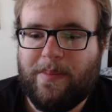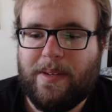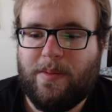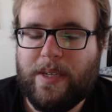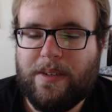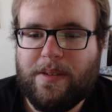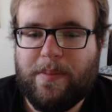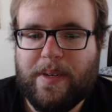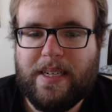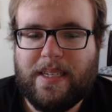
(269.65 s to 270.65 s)
a bit
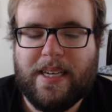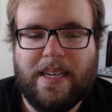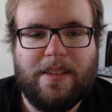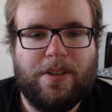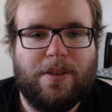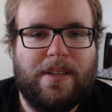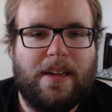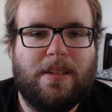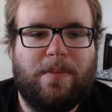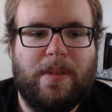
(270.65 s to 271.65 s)
weird, but it kind of turned
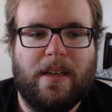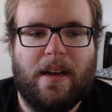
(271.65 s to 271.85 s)
out to be